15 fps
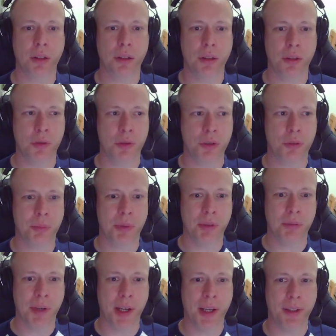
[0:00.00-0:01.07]
you should be
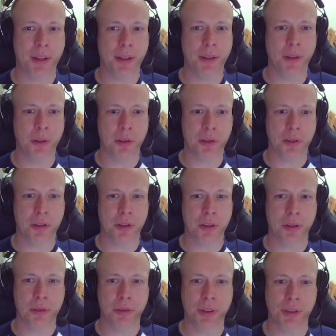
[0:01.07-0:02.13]
aware that your
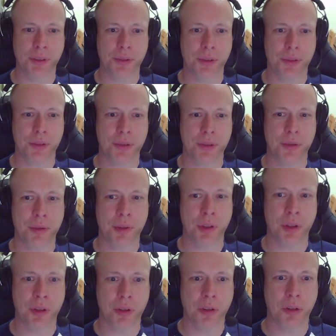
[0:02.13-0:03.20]
code is just
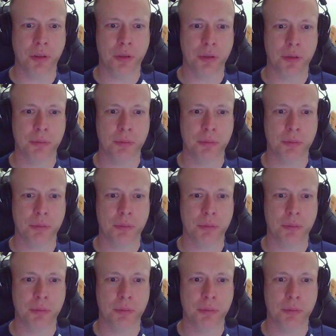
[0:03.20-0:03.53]
your code,